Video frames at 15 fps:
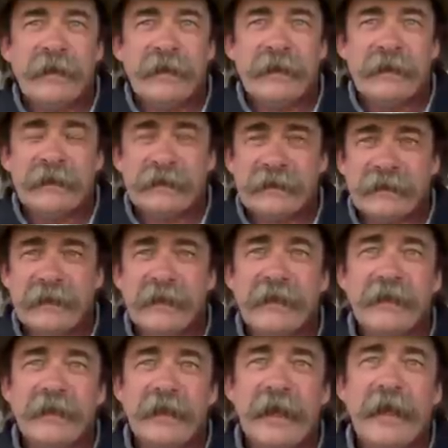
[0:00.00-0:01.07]
is study
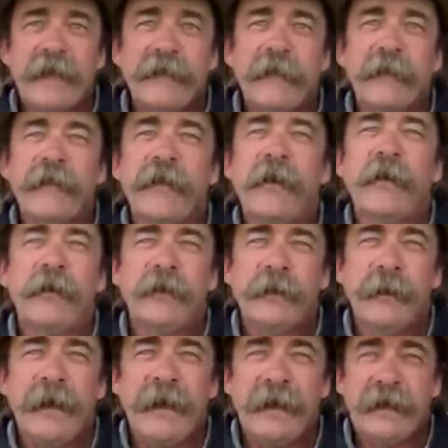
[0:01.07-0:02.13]
the life of the only
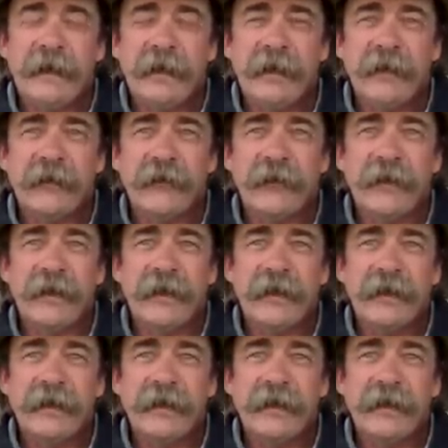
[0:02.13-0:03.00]
man in history